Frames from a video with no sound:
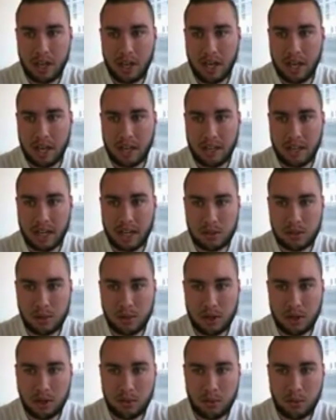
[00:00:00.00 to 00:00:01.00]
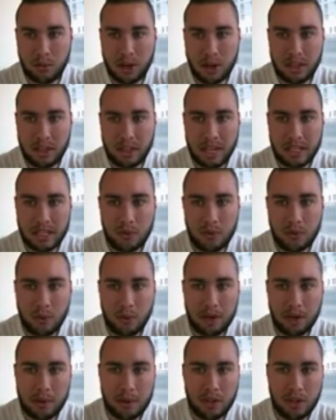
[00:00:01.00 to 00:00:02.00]
that's what we're
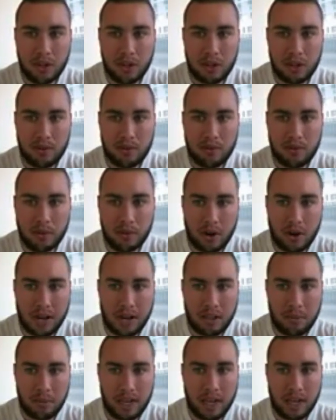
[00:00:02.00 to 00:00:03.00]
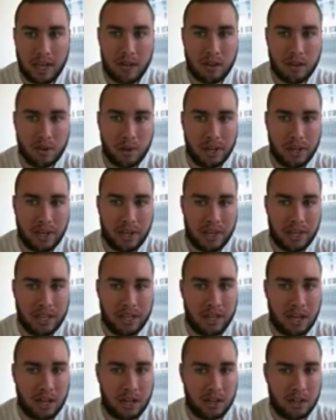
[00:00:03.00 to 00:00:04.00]
going to be looking for at the beginning of the week in
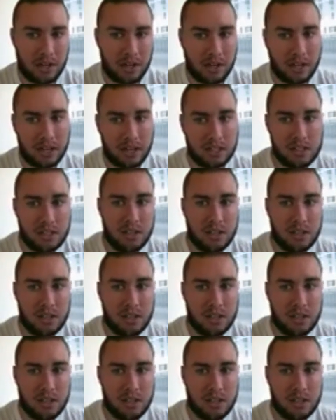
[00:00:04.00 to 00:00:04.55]
dollar index.